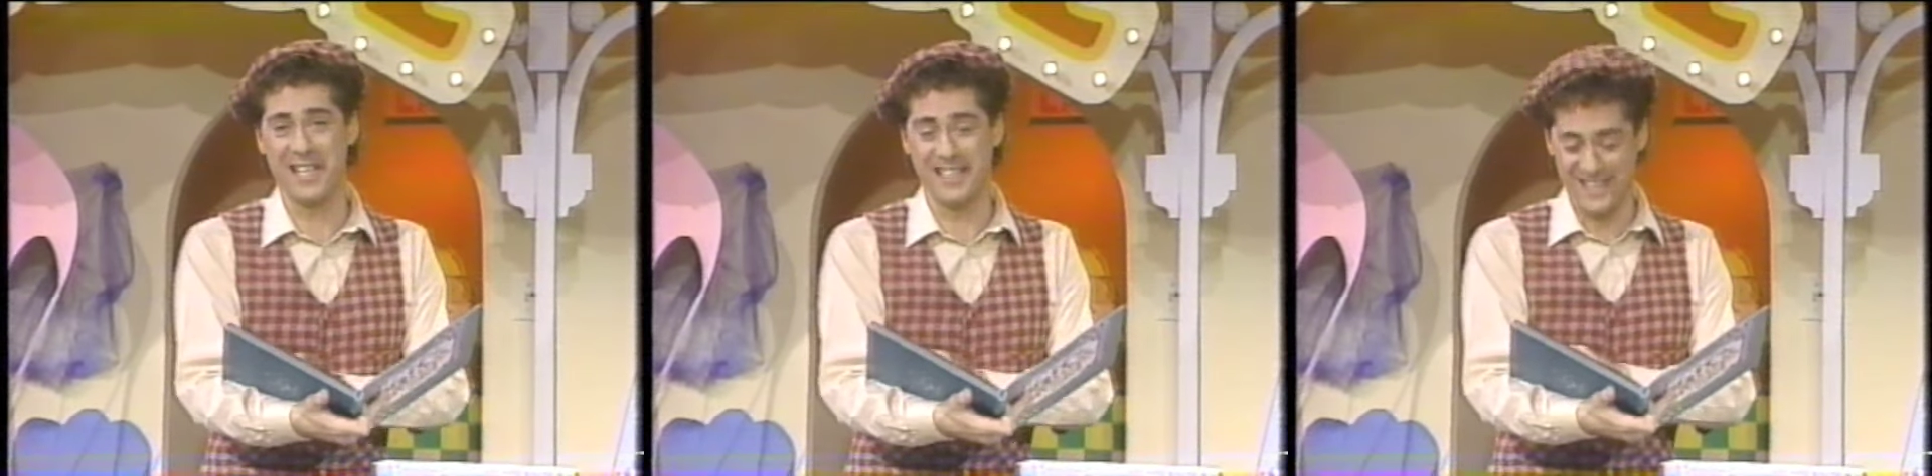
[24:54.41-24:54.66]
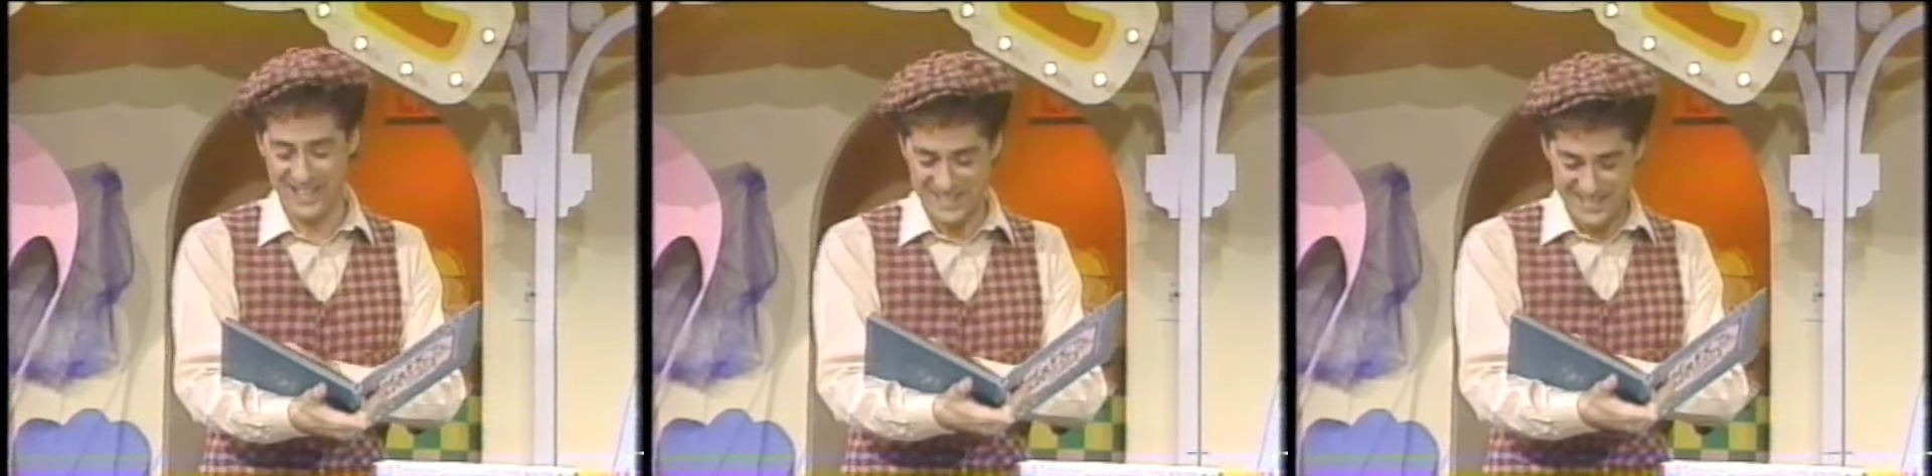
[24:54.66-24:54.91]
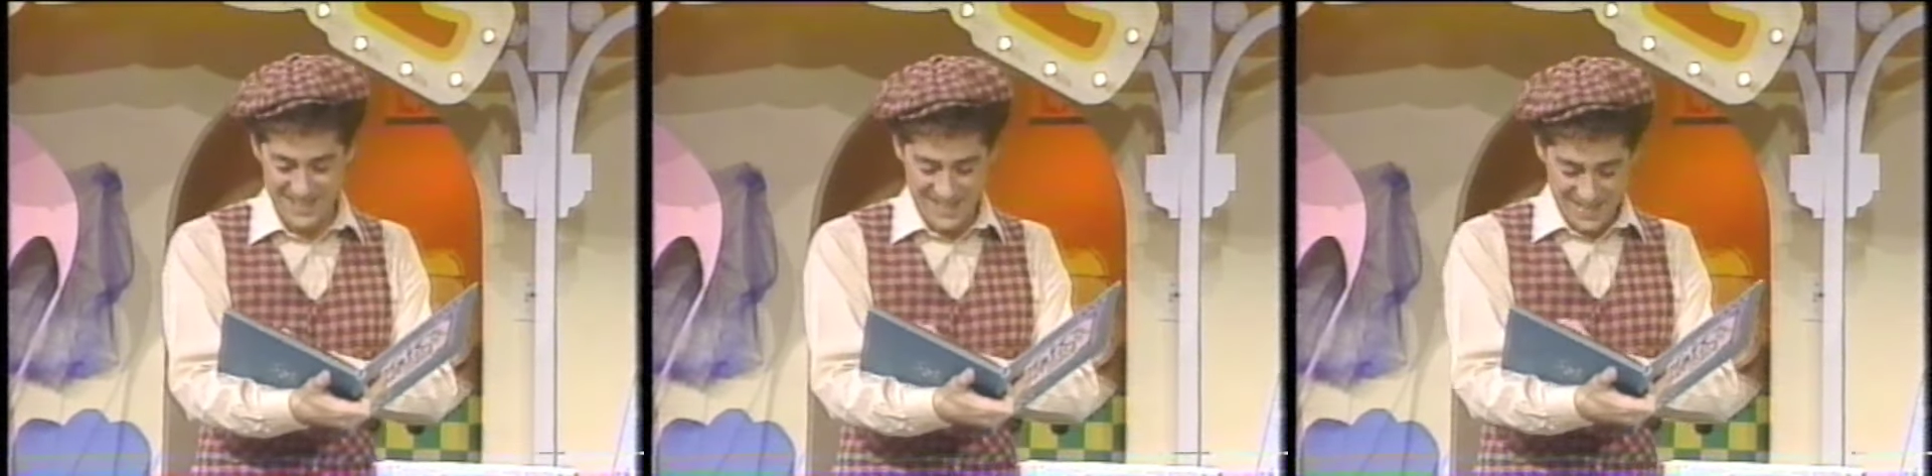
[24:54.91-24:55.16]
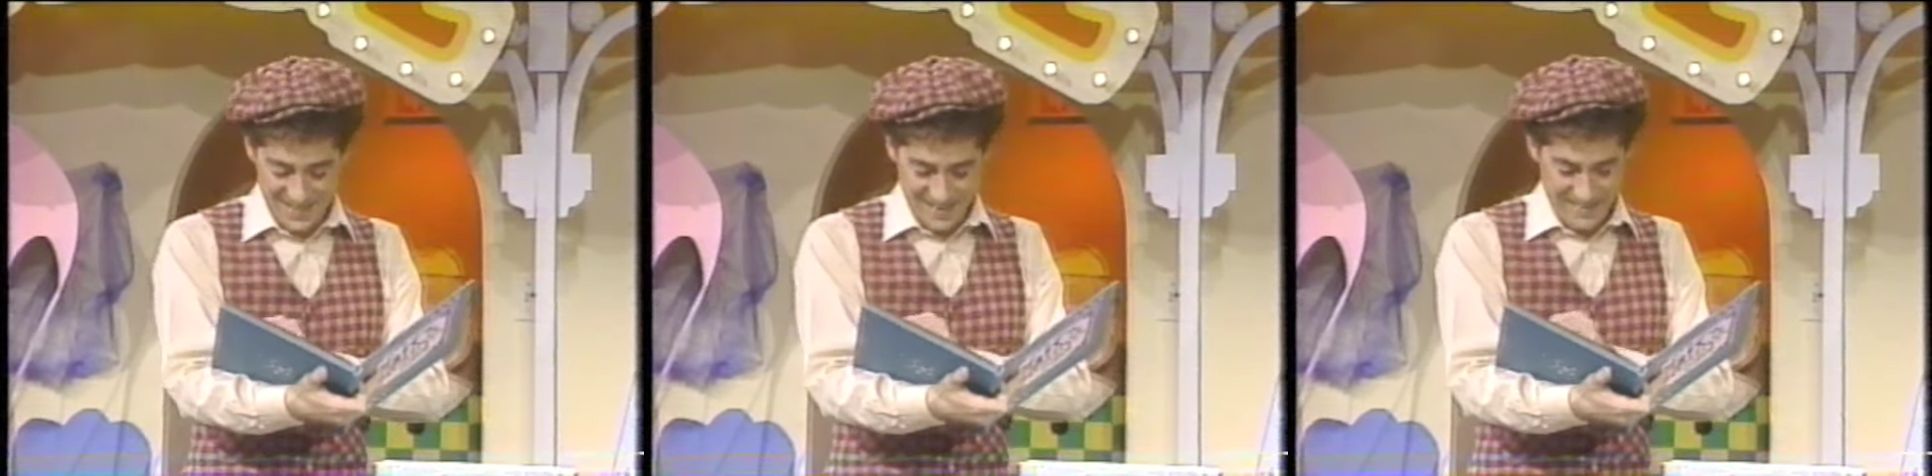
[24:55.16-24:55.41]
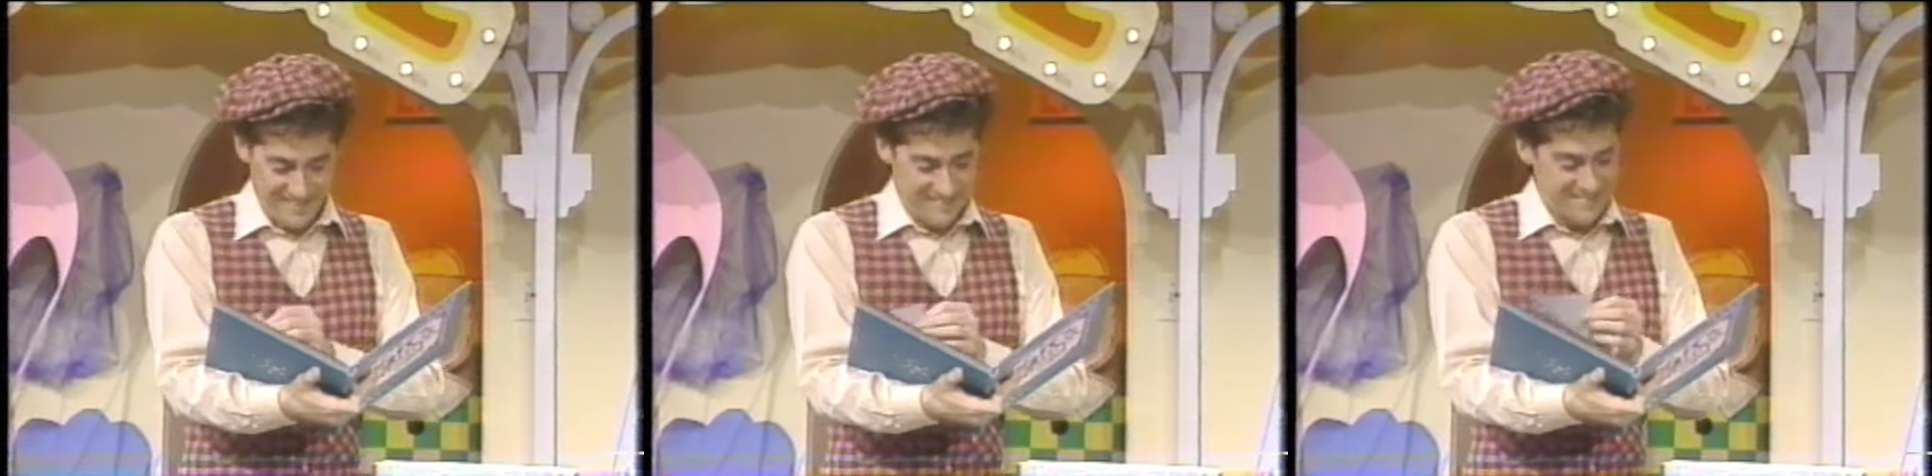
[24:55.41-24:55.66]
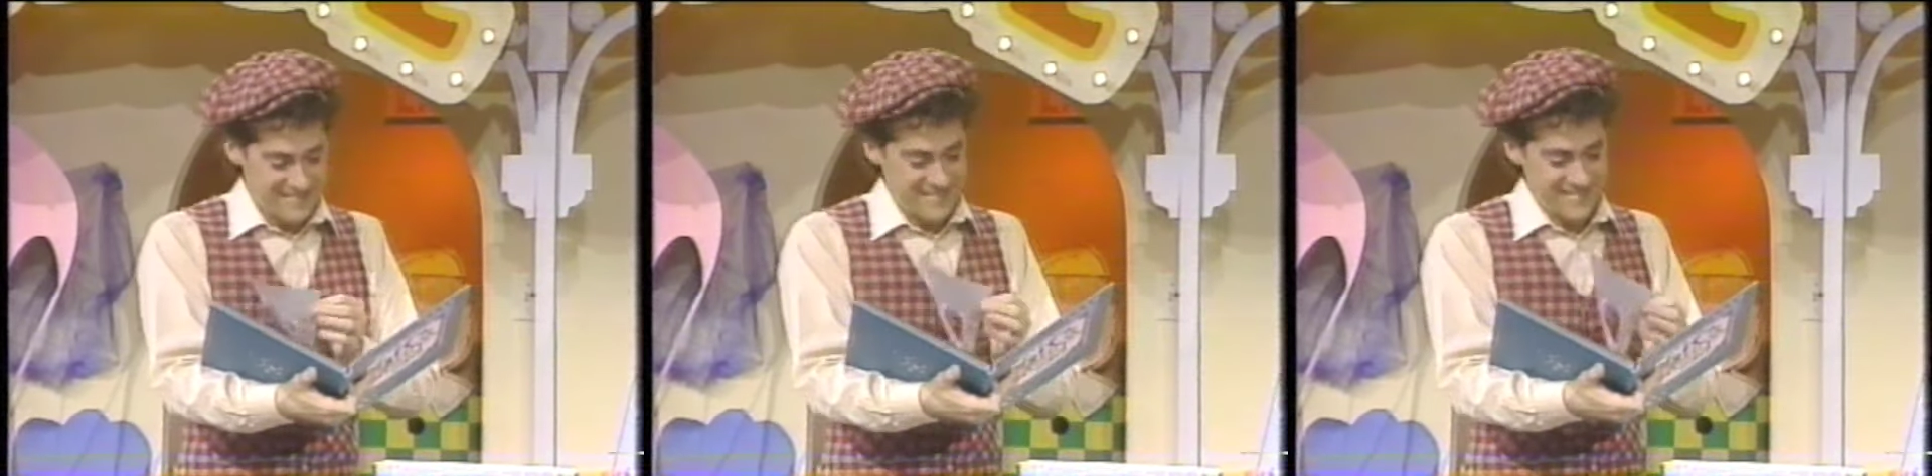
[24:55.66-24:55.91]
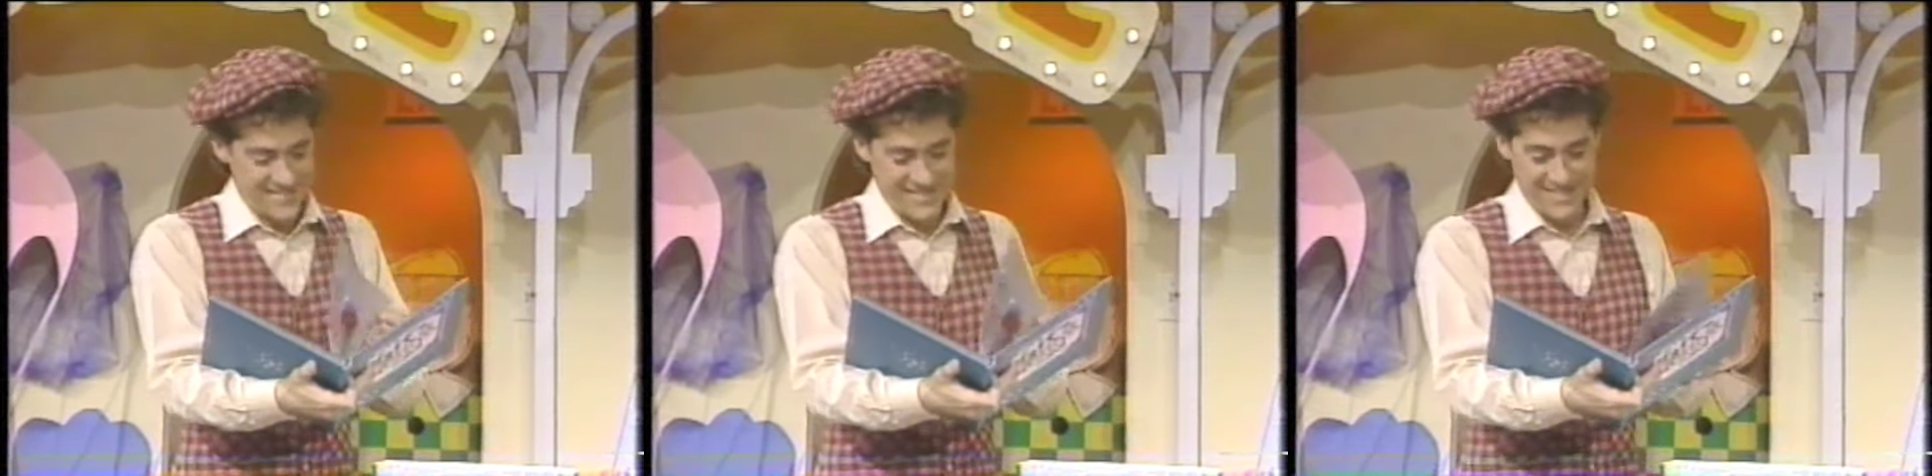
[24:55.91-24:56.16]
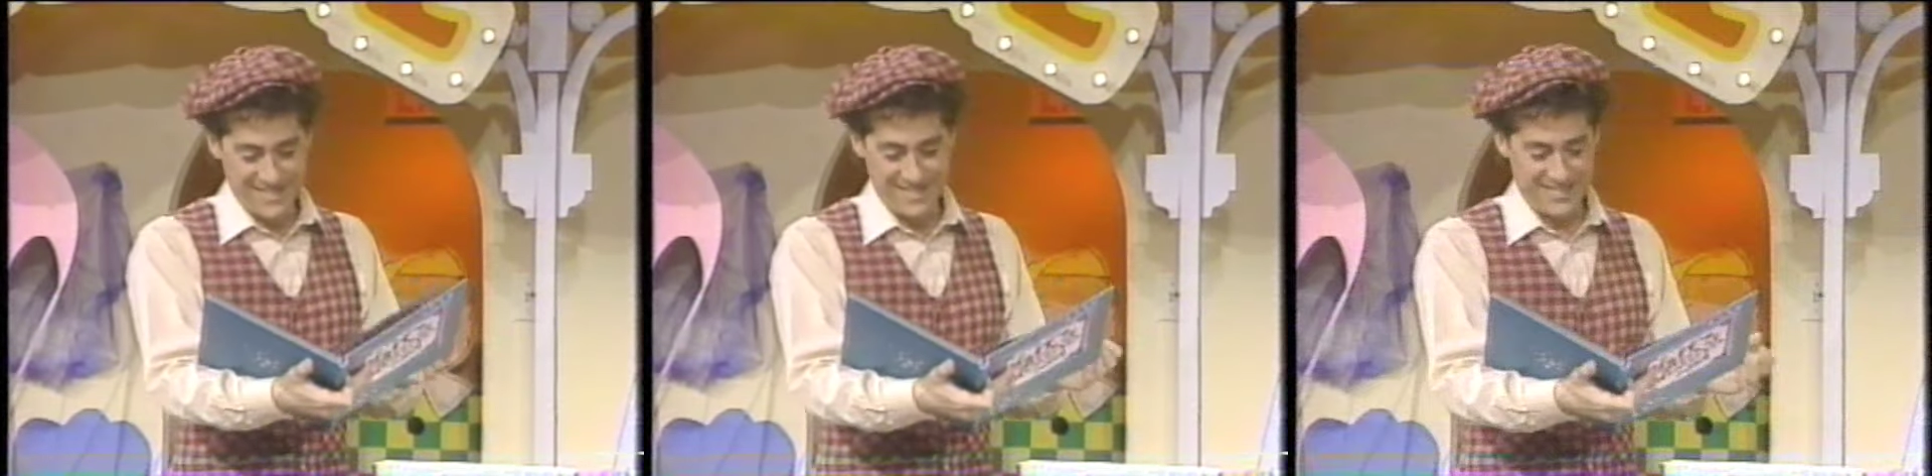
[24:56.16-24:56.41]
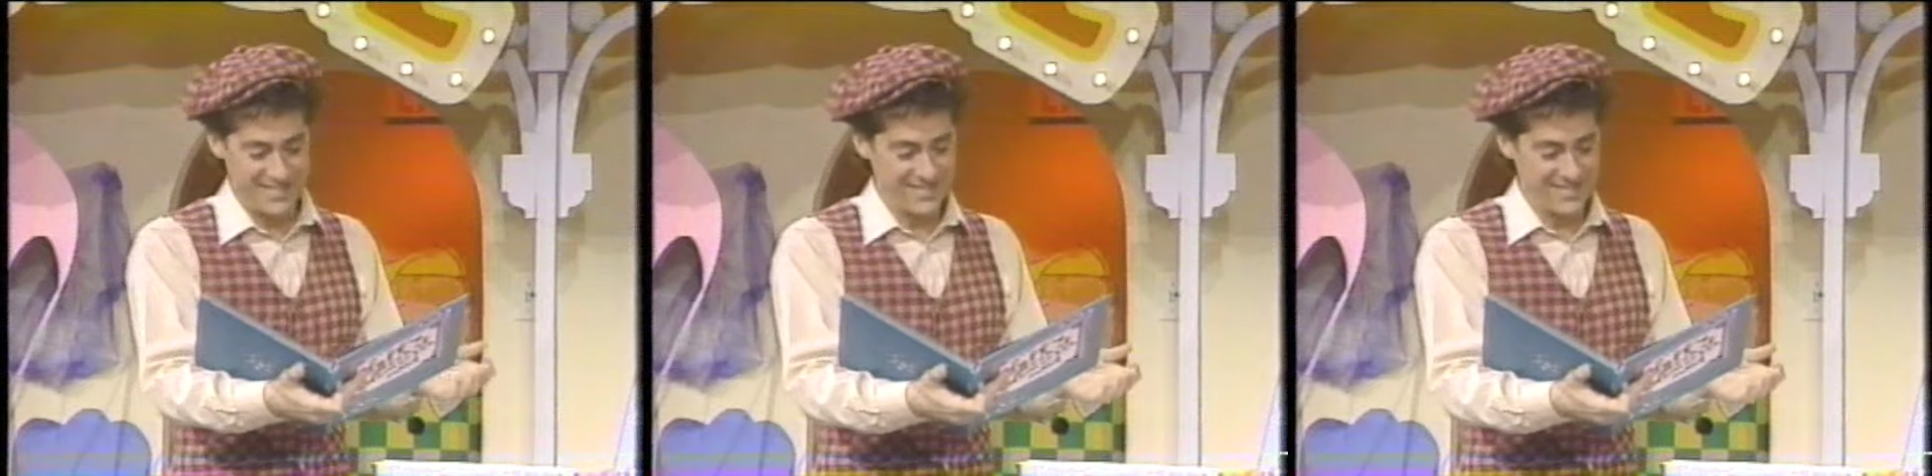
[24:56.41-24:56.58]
it. Oh.